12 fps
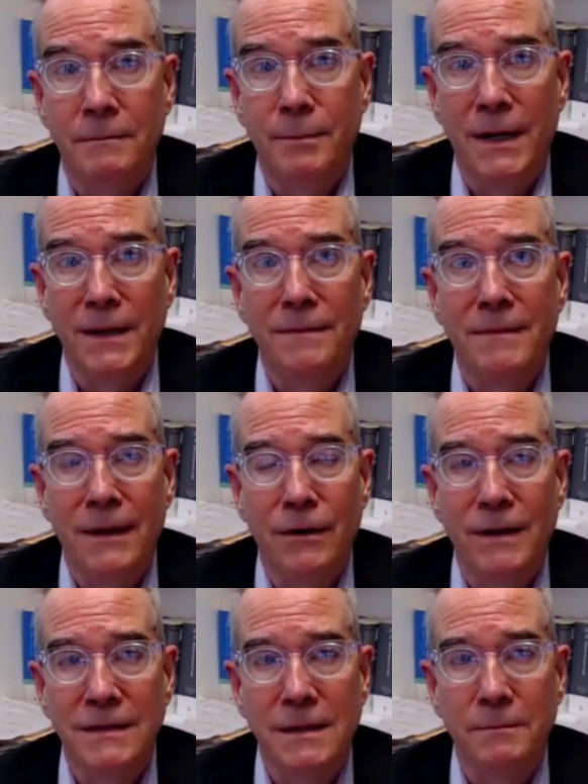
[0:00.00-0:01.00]
But
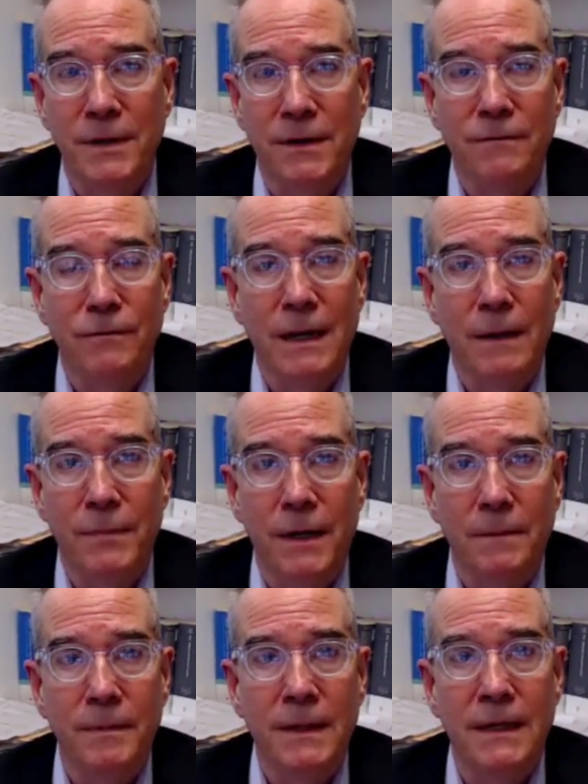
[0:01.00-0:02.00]
there is a bit of ramp
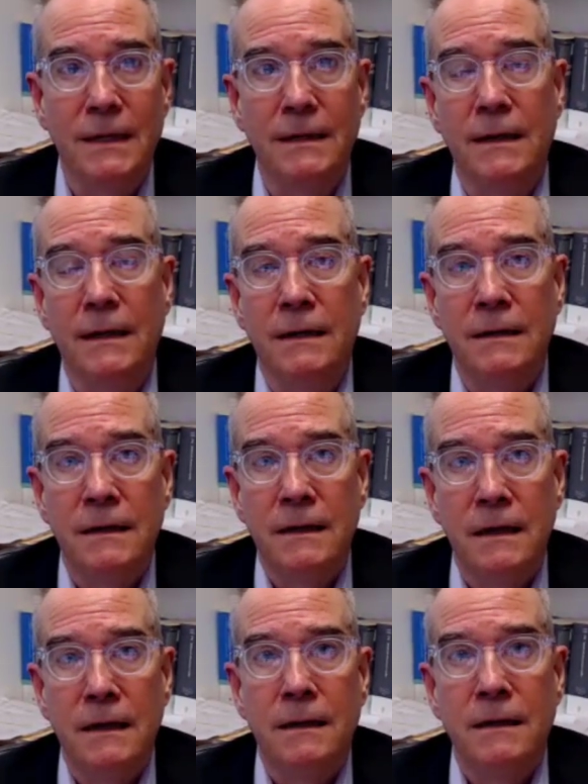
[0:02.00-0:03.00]
up and
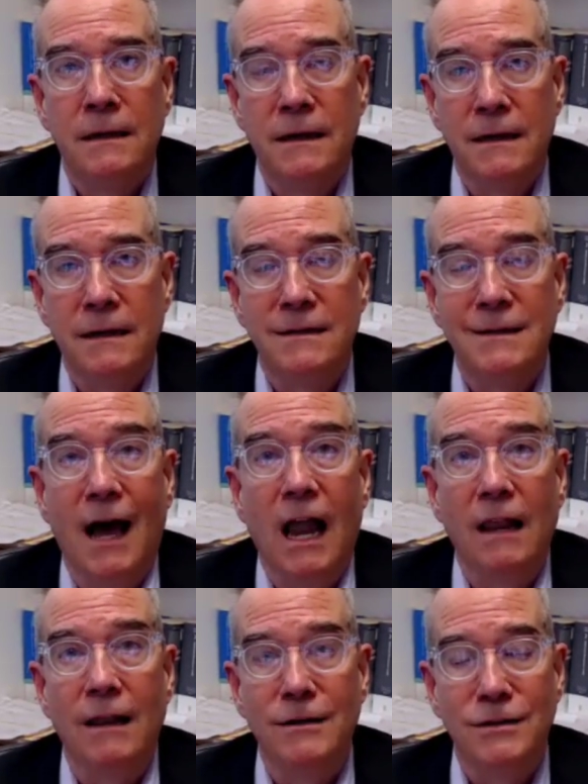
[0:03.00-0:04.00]

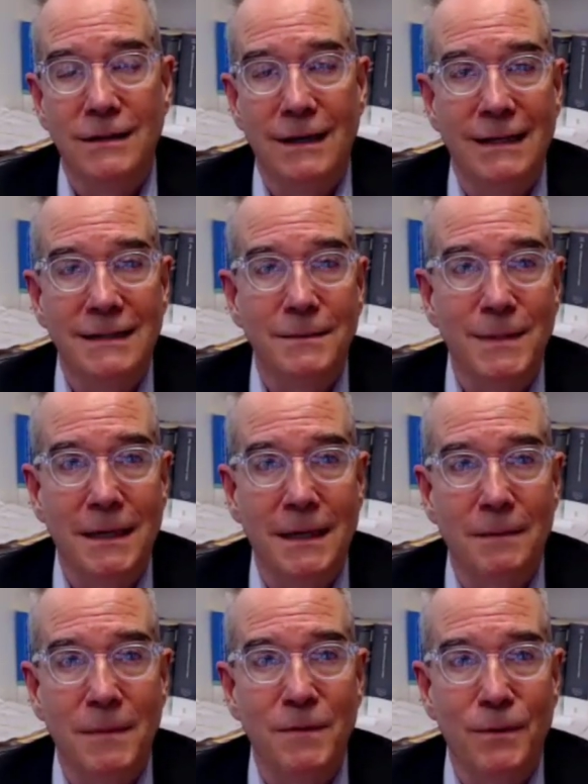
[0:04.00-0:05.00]
knowledge that has to be
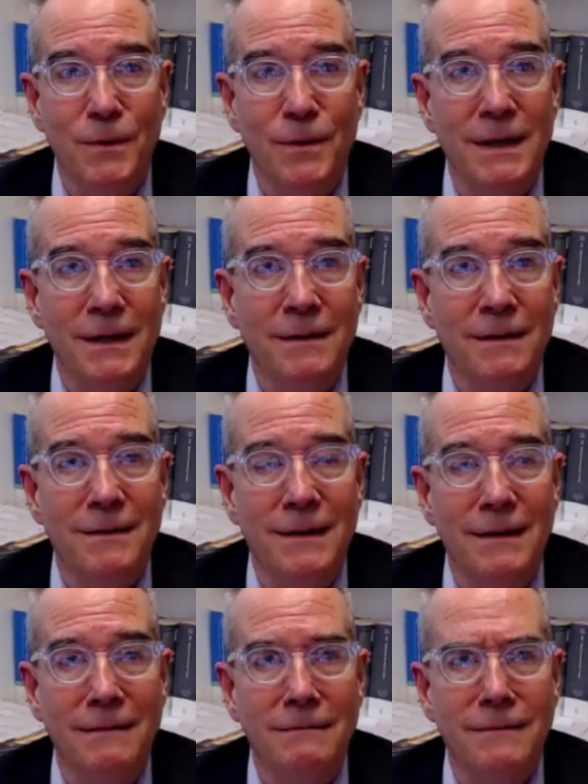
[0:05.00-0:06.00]
gained before
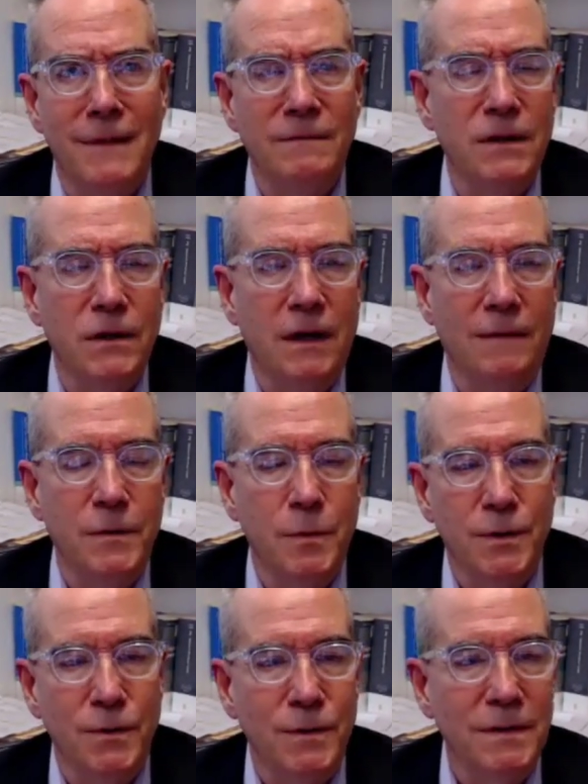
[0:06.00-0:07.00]
they feel
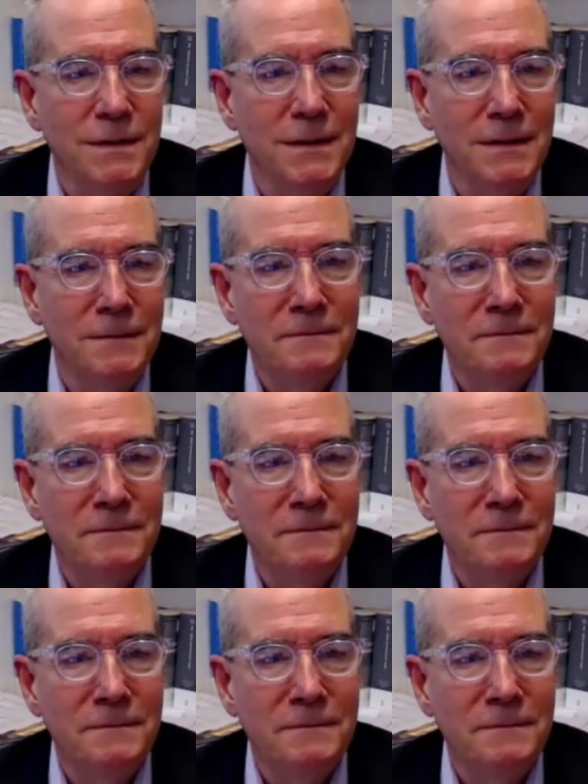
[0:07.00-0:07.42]
comfortable doing so.